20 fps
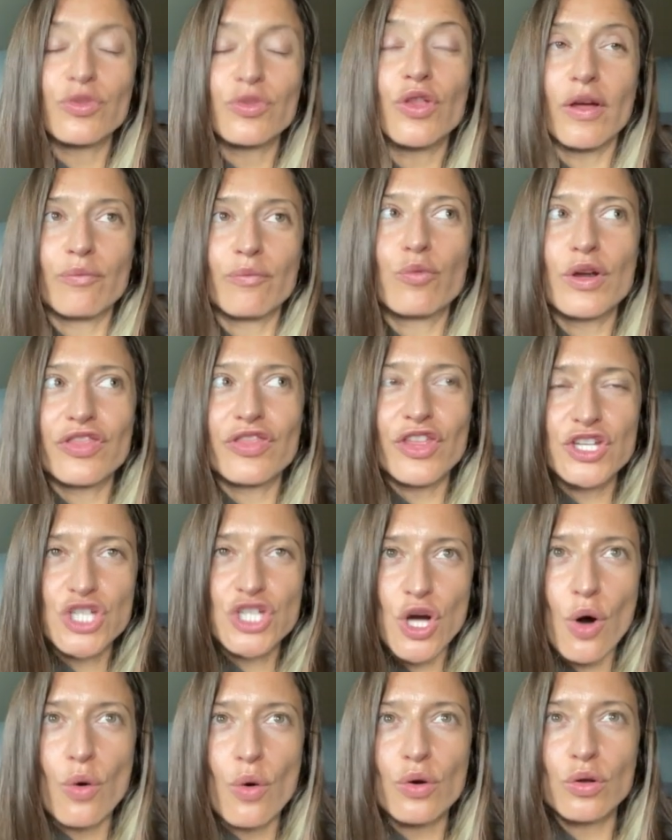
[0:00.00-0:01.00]
what the
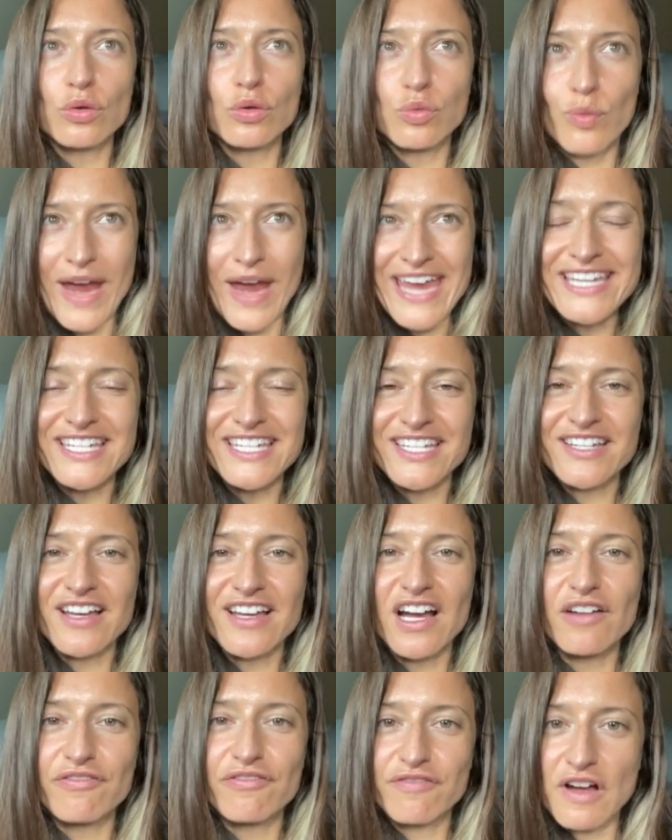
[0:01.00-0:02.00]
total weight
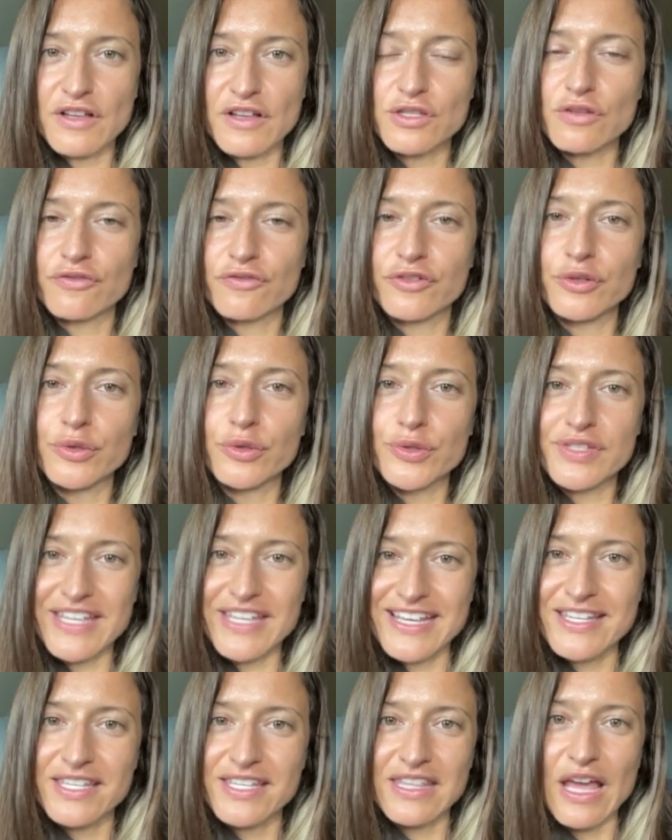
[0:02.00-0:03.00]
of fossil fuels
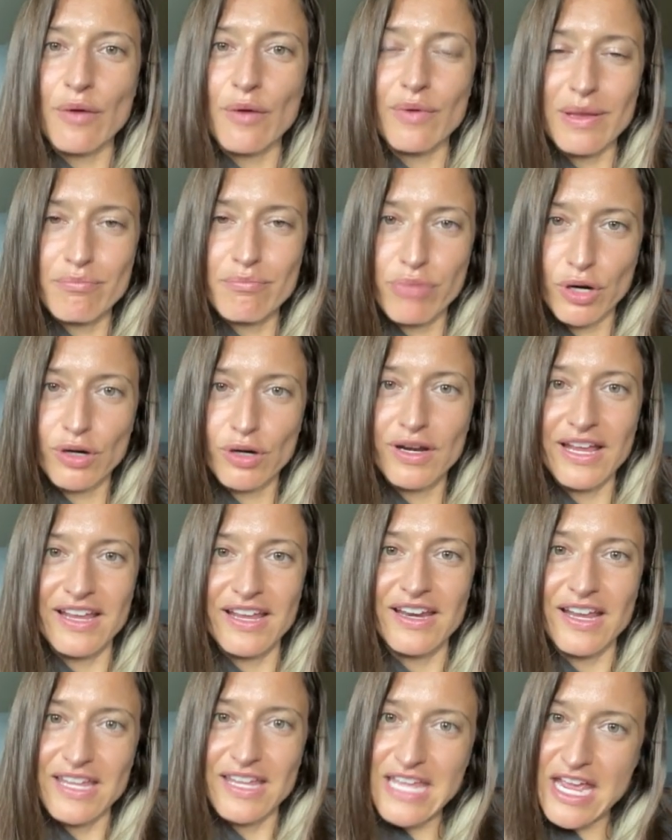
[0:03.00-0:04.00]
is that we burn
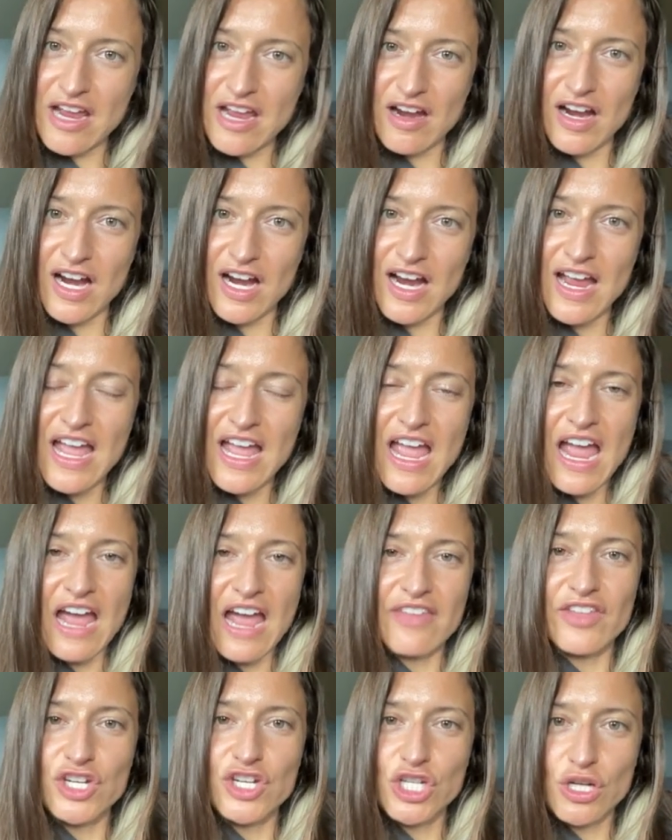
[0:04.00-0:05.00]
in a year.
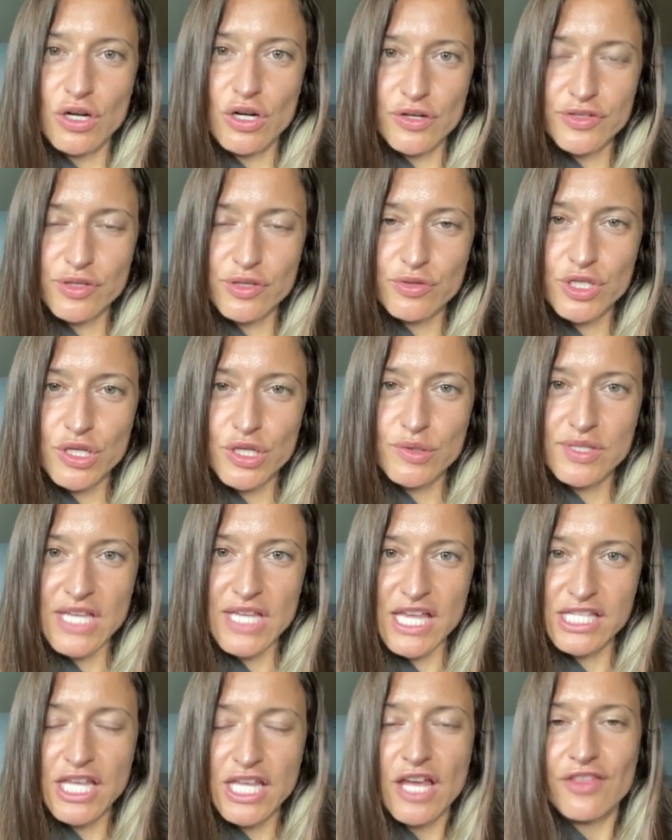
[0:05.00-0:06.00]
And then she also shows
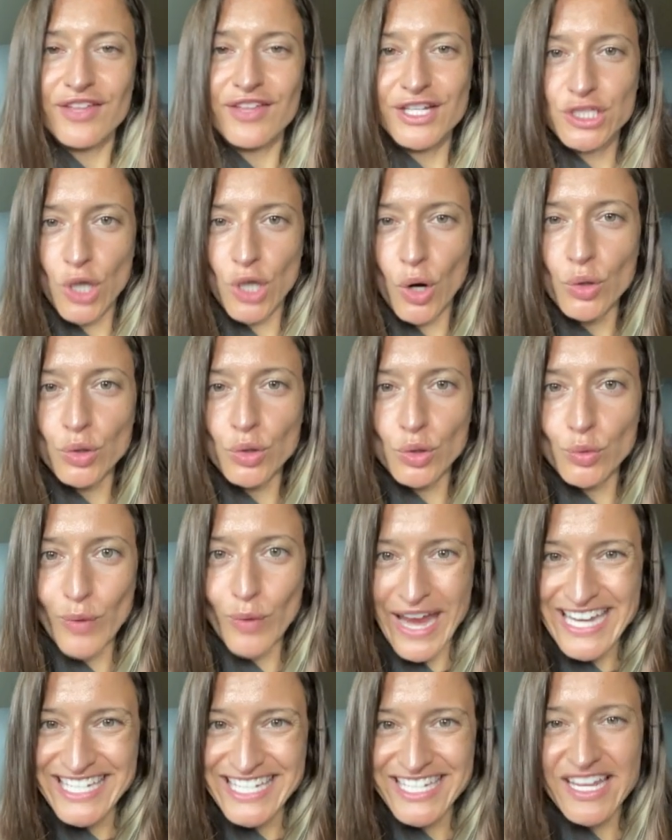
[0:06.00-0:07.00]
us the total
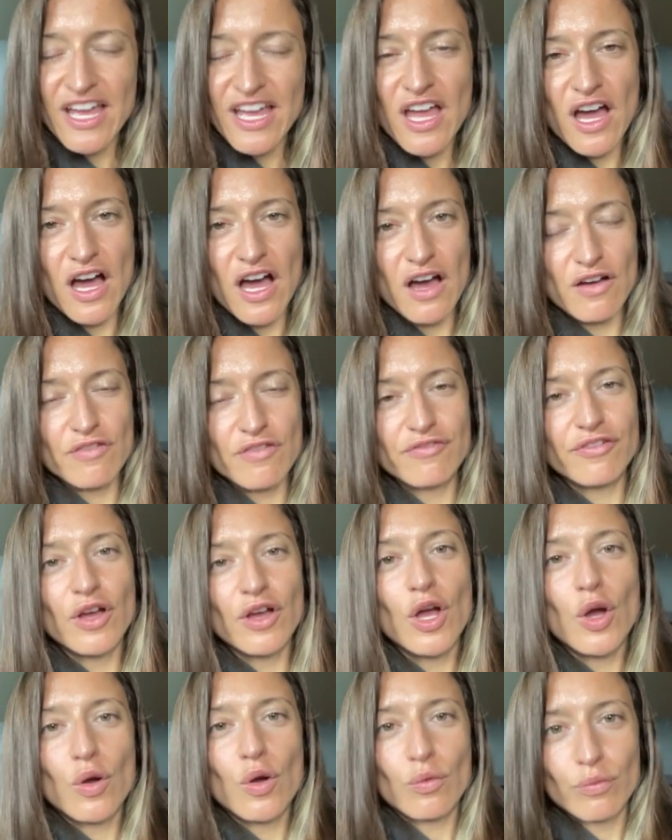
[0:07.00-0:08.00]
weight of
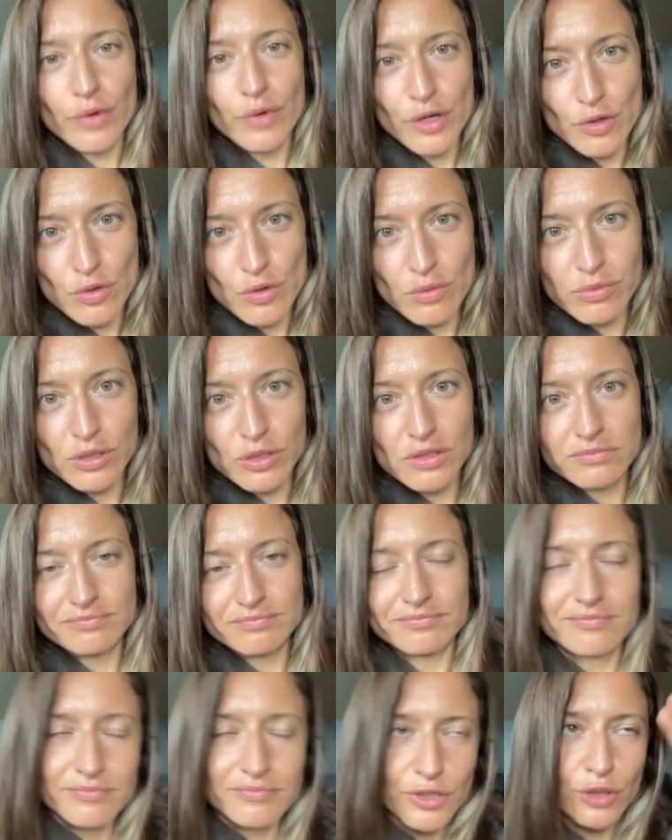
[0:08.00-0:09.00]
renewable
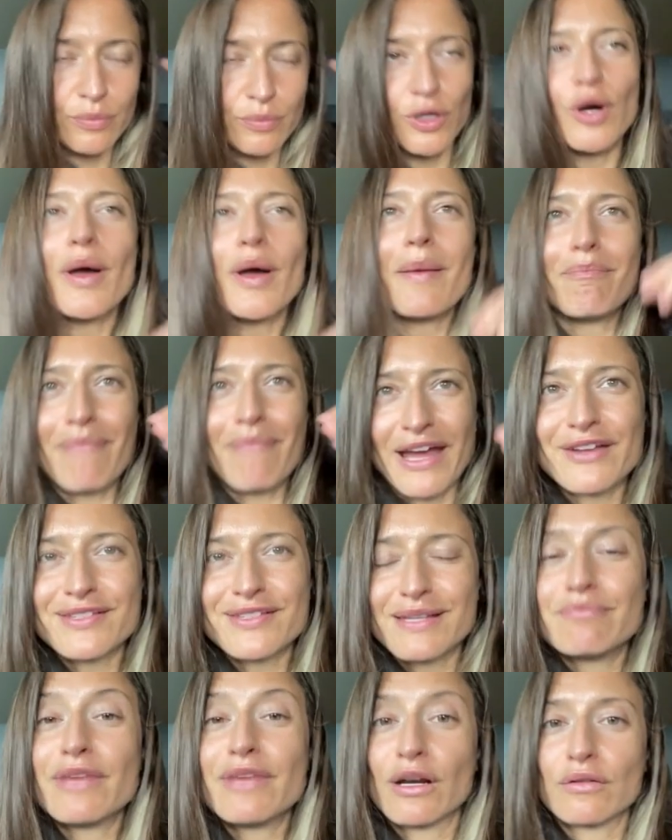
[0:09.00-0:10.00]

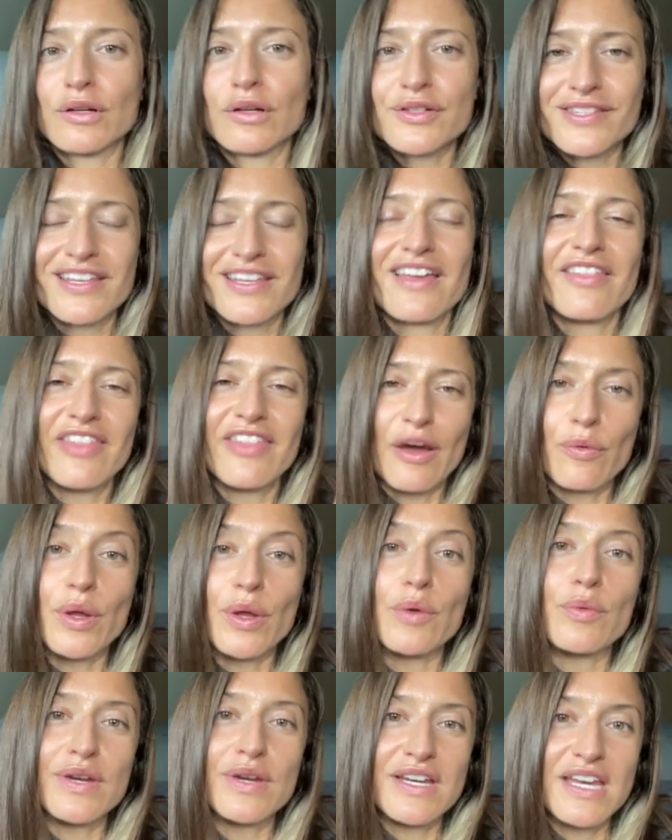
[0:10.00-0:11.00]
metals and minerals that
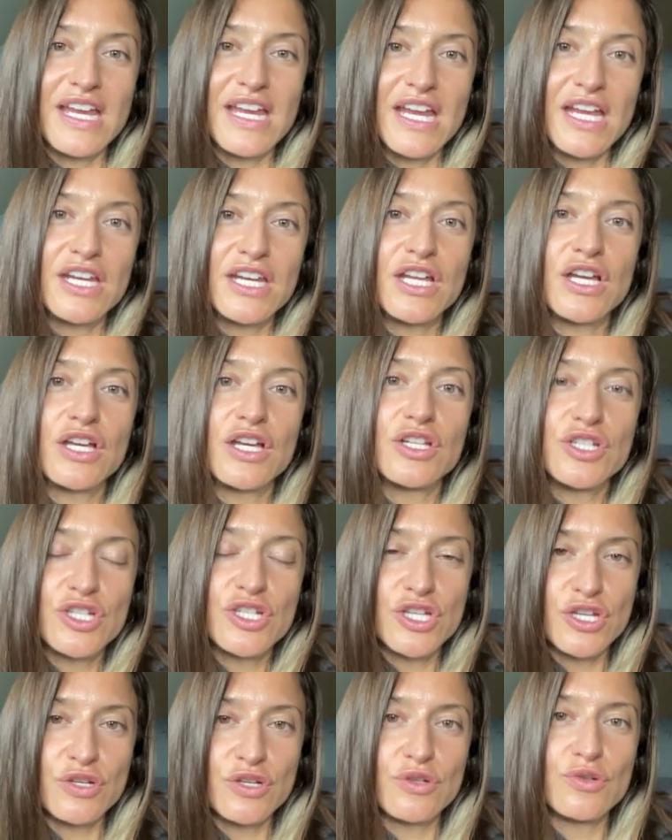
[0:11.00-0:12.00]
we would need
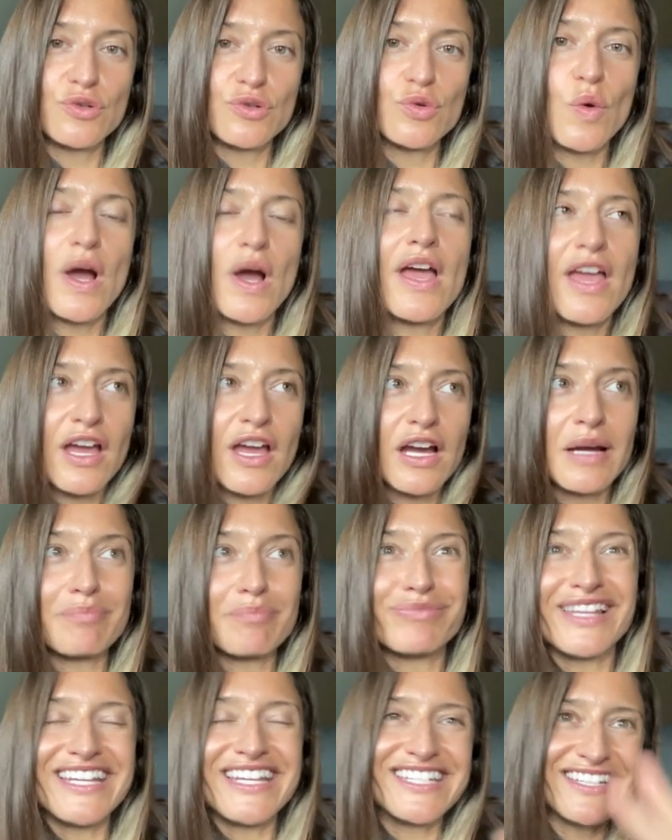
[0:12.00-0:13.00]
to
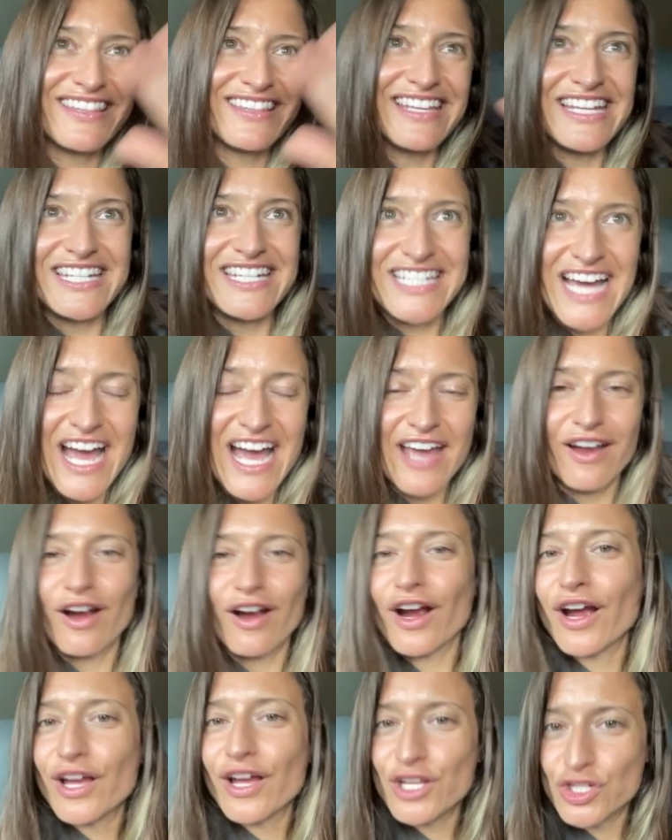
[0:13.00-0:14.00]
complete the
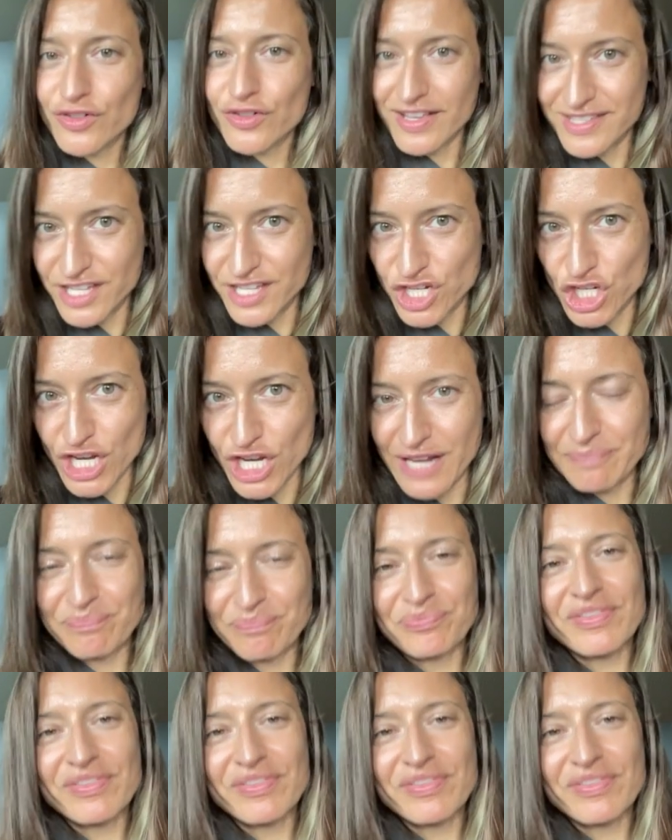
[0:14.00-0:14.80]
entire transition.